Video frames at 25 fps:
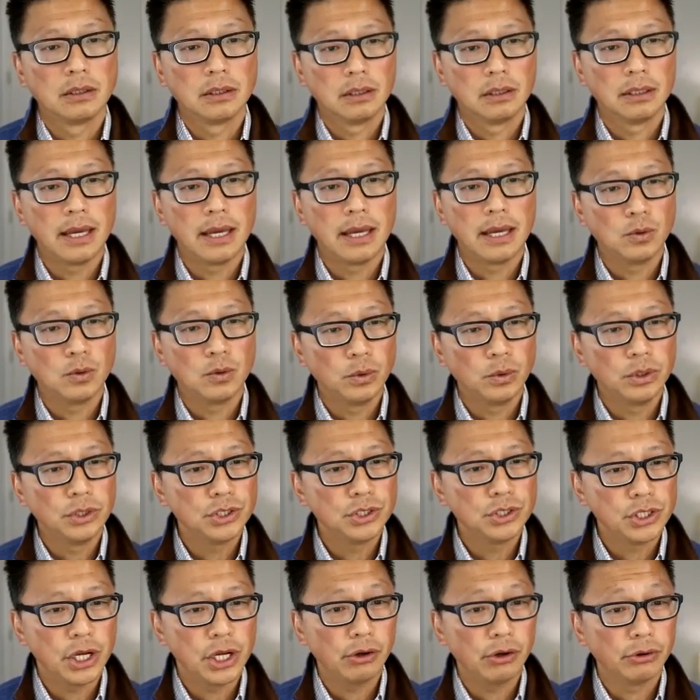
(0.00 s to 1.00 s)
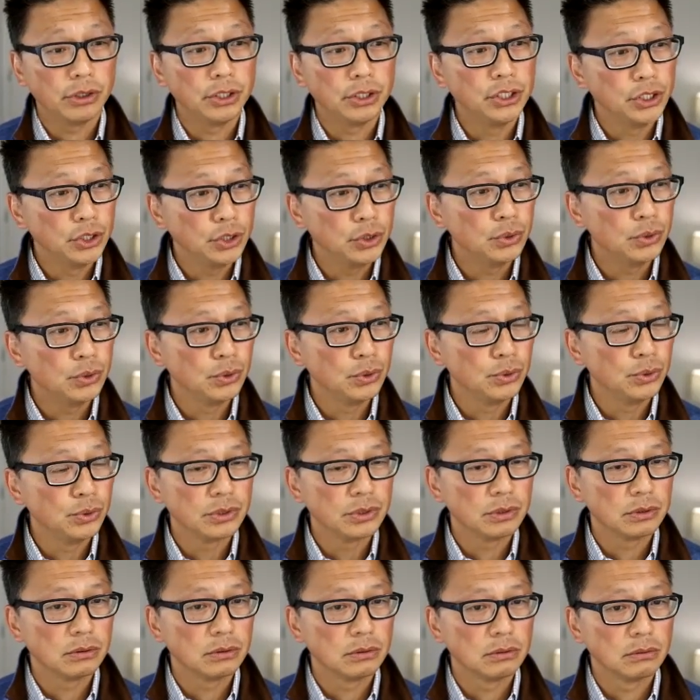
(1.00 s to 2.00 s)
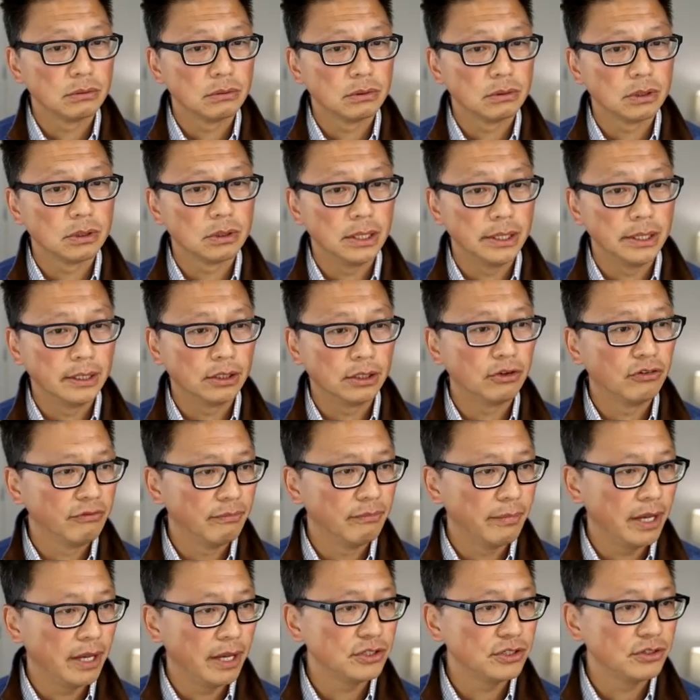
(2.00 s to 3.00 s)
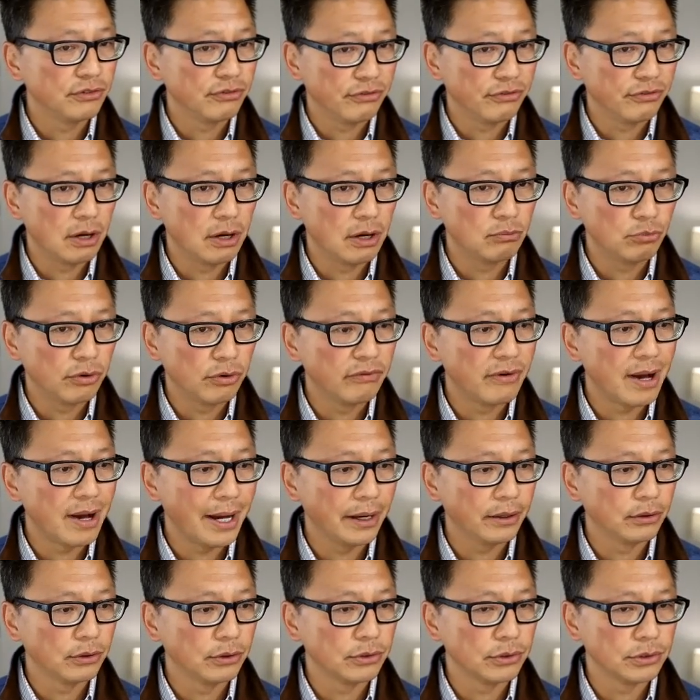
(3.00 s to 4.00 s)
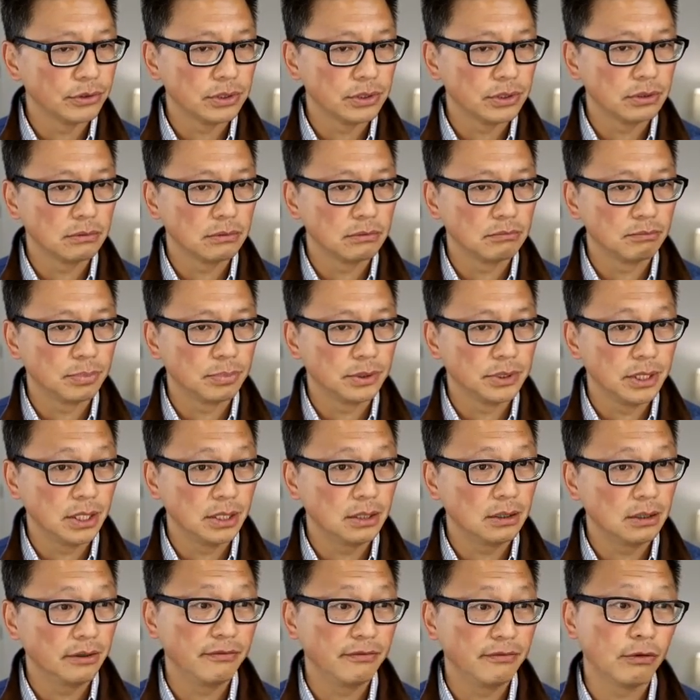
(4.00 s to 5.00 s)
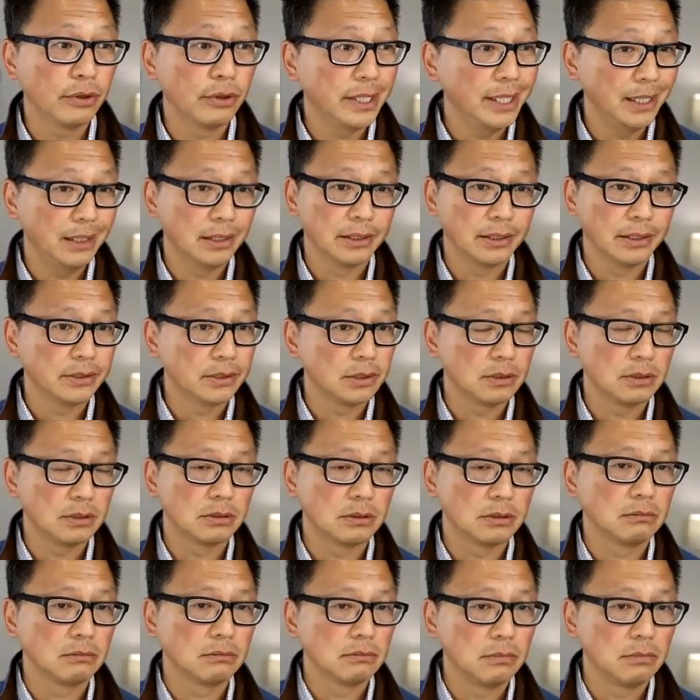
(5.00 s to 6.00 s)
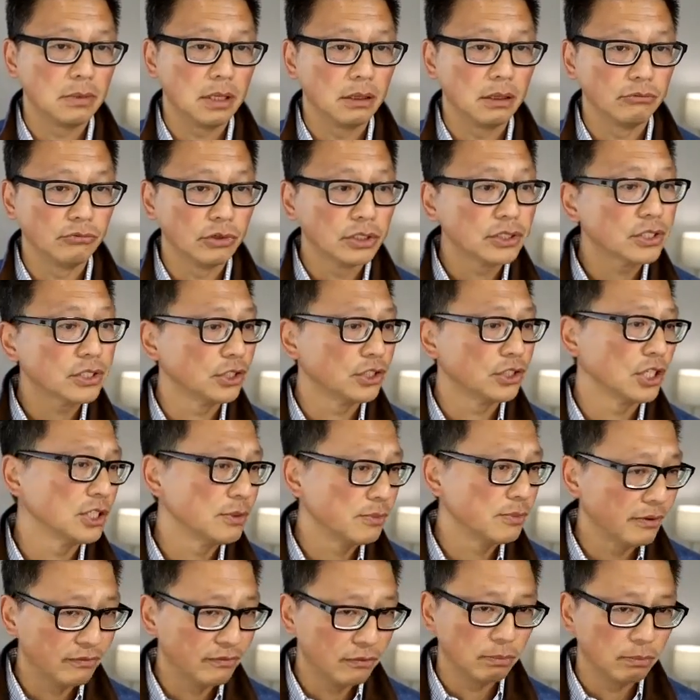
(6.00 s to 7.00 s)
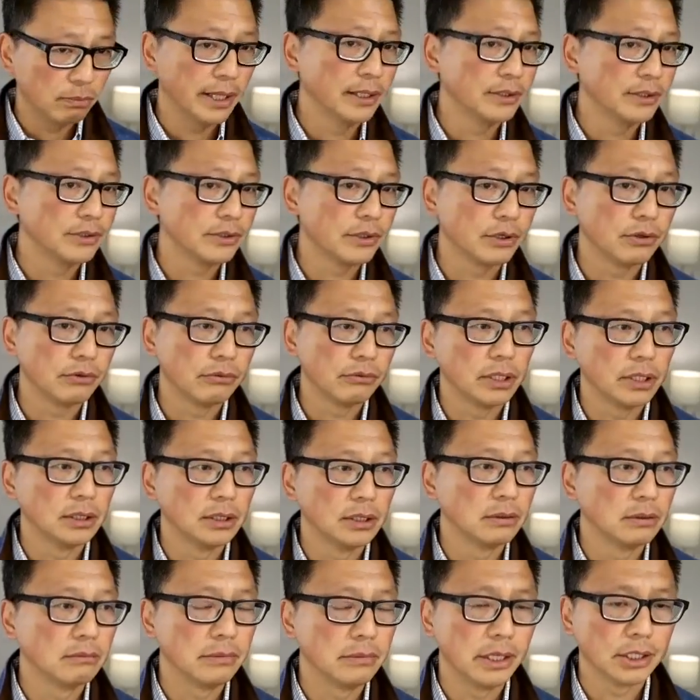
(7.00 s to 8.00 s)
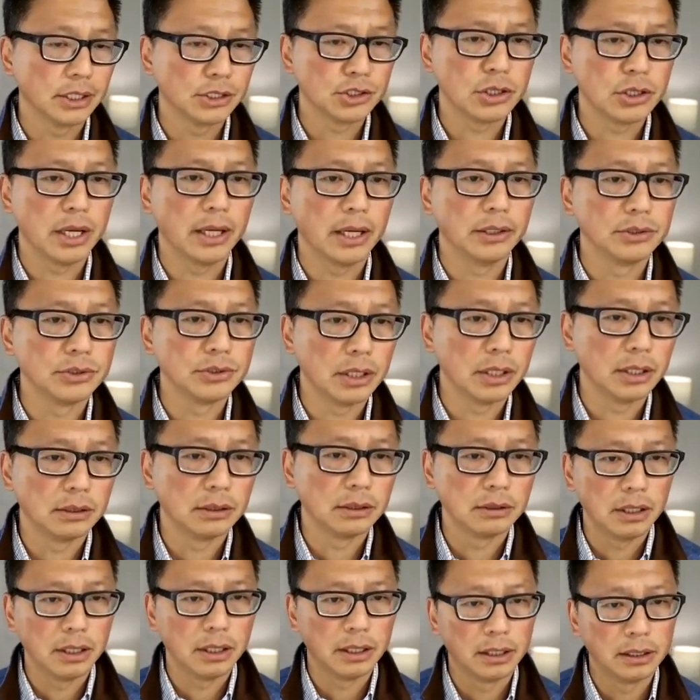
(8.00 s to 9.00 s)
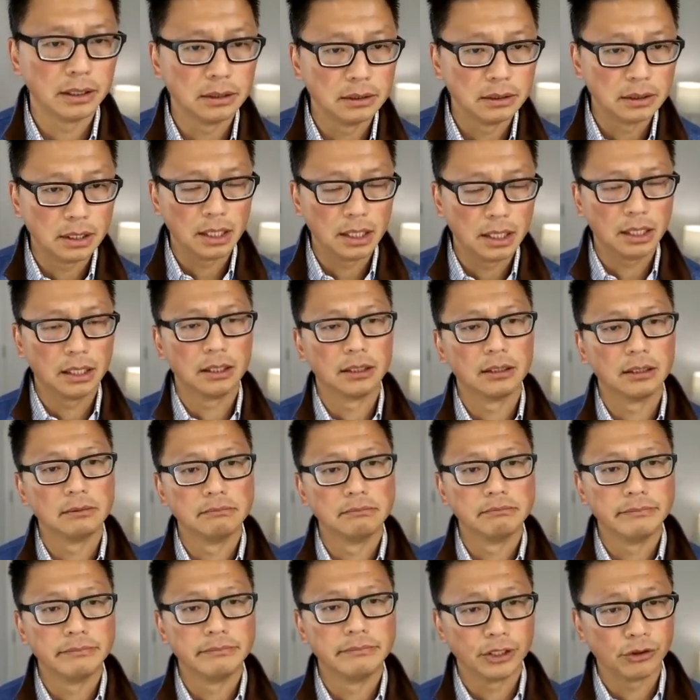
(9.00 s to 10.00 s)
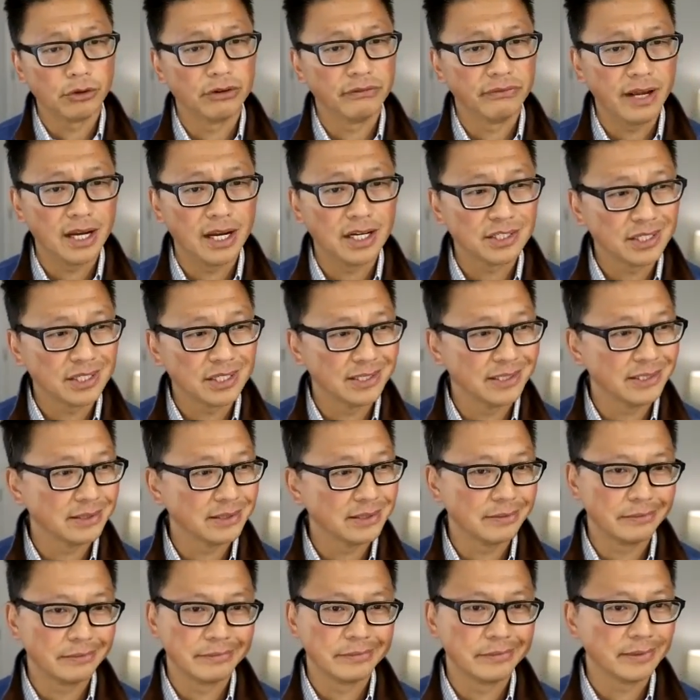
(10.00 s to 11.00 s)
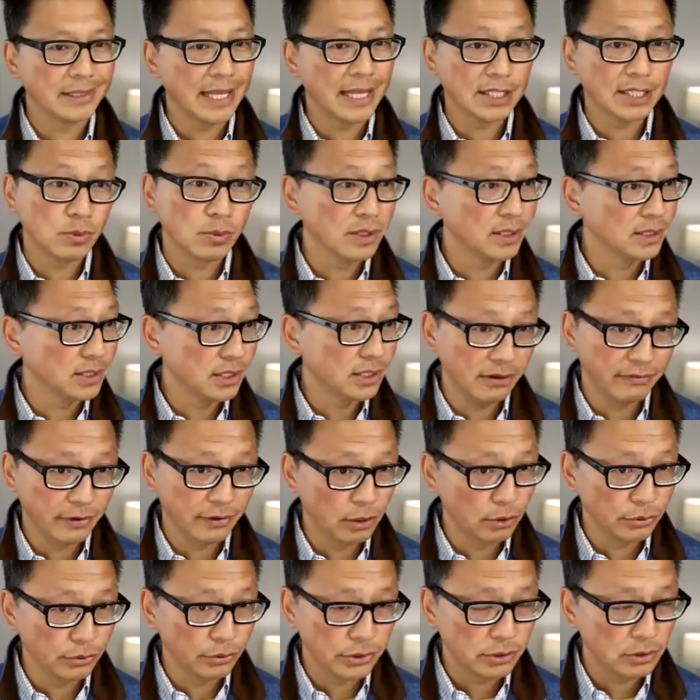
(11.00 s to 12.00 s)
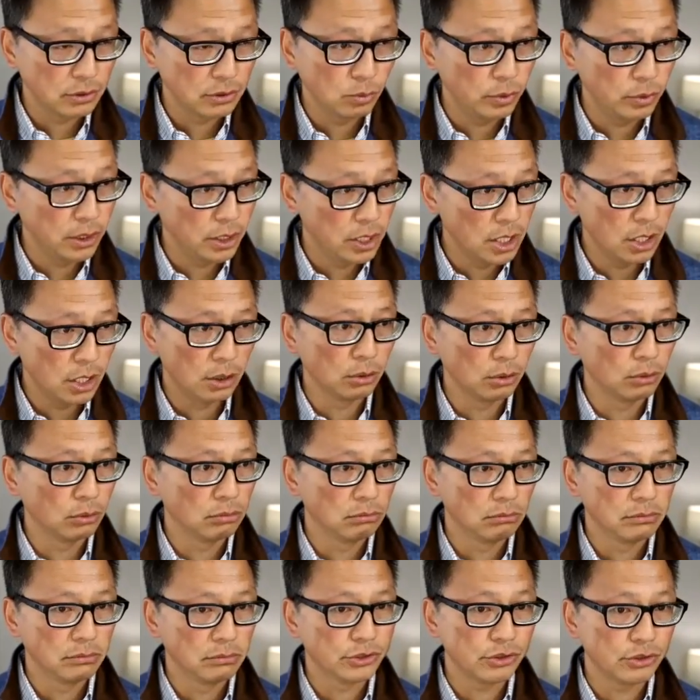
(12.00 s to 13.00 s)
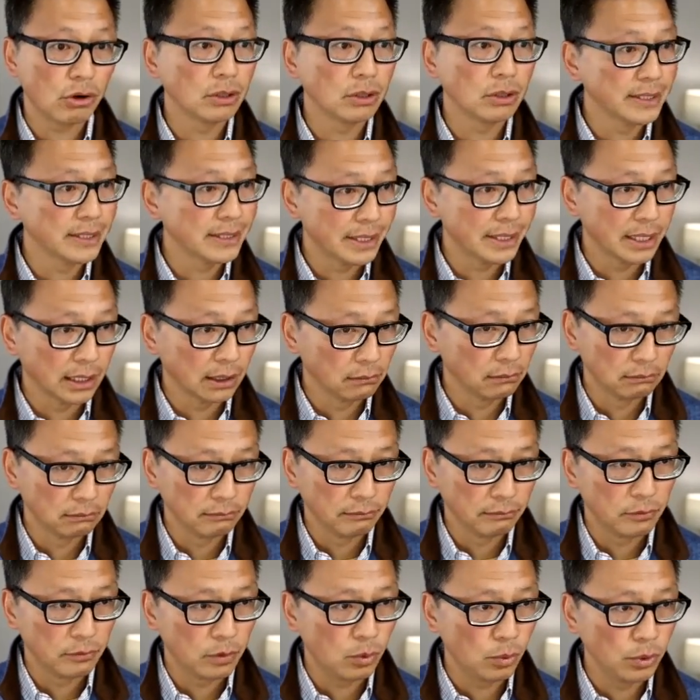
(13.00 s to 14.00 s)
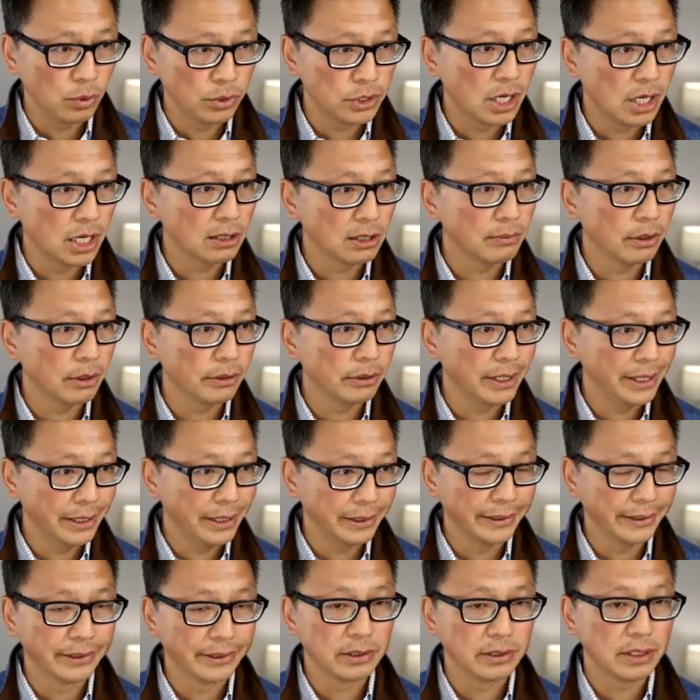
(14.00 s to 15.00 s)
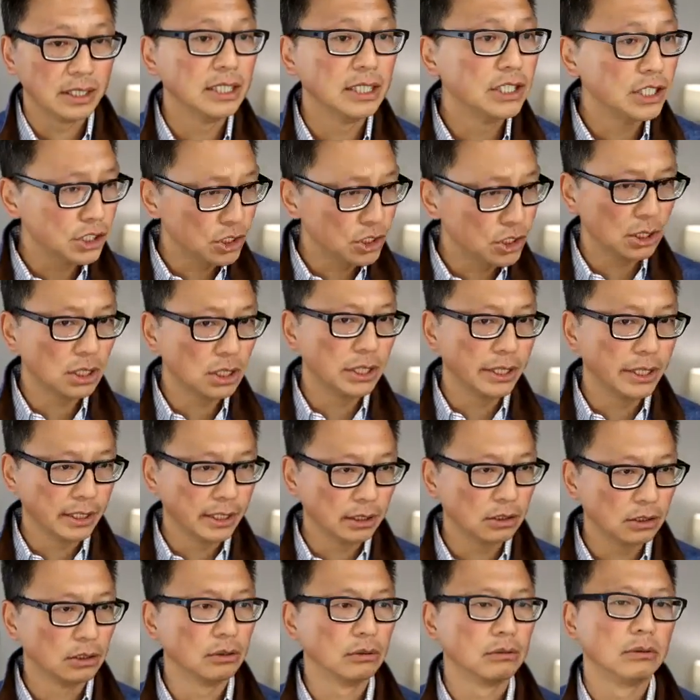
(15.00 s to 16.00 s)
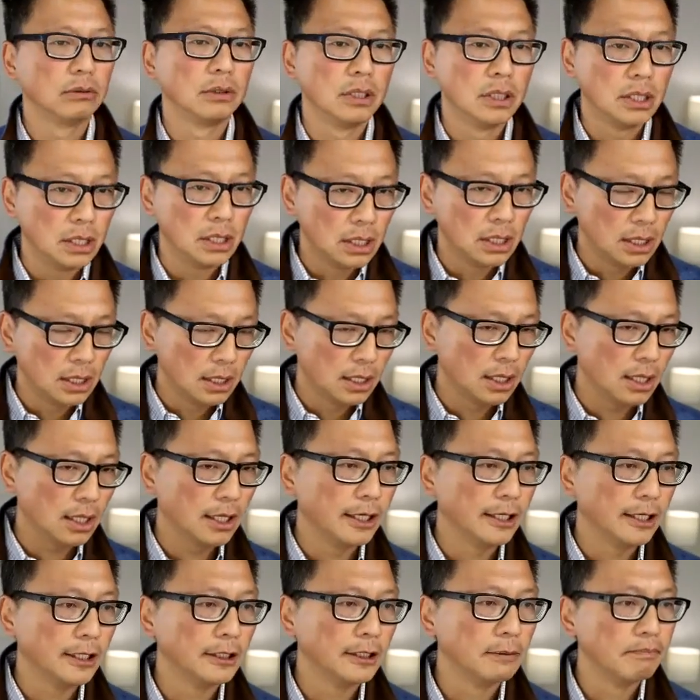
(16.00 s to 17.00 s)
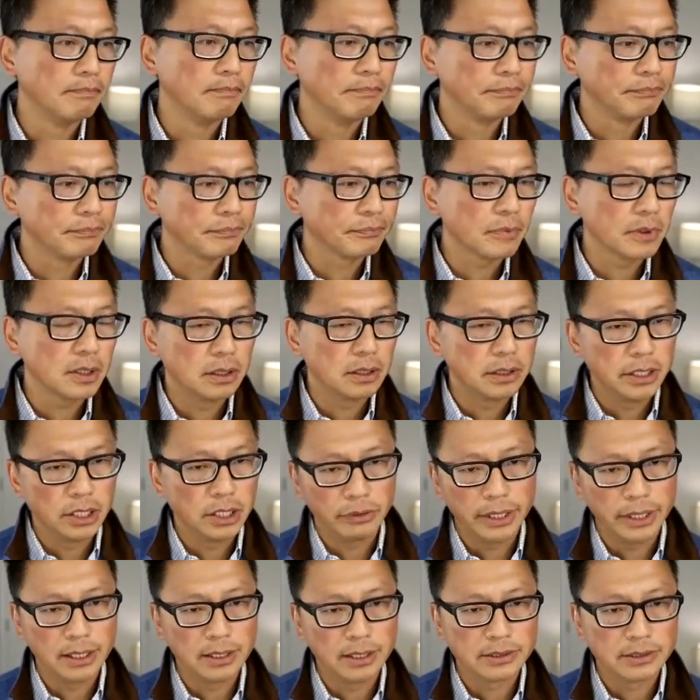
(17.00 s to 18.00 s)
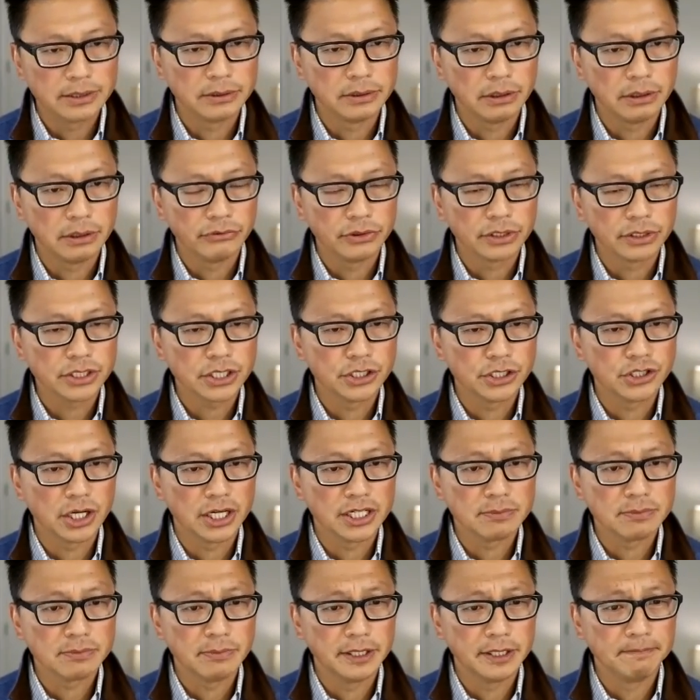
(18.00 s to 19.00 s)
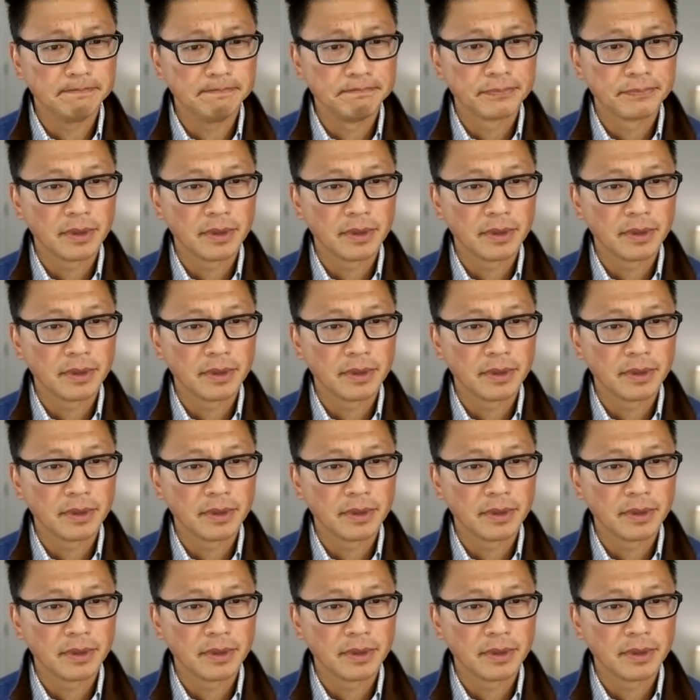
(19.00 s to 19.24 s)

can we share and use clinical information from providers, particularly for HEDIS and risk adjustment for plans that are in the exchange and Medicare Advantage, because that's when the CFOs we know start listening when we talk about HEDIS, in addition to clinical, HEDIS and risk adjustment.